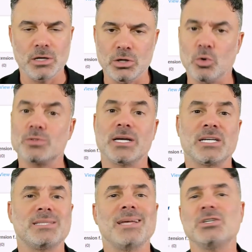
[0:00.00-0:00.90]
Those
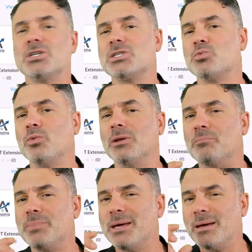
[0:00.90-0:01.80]
extensions will
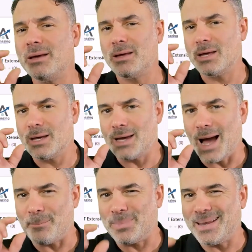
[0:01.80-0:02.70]
be
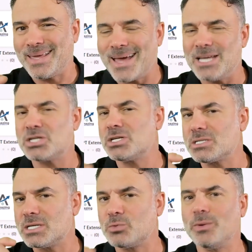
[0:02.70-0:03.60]

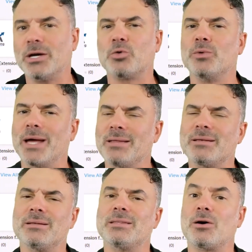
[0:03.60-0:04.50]
applications that we
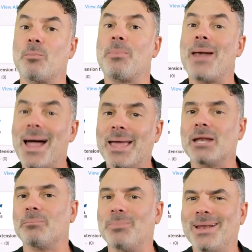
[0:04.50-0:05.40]
created that are plug
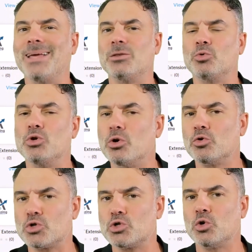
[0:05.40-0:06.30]
and play to your
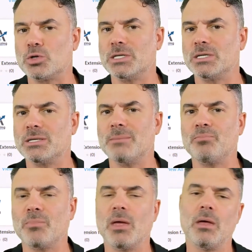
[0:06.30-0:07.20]
Zoho system.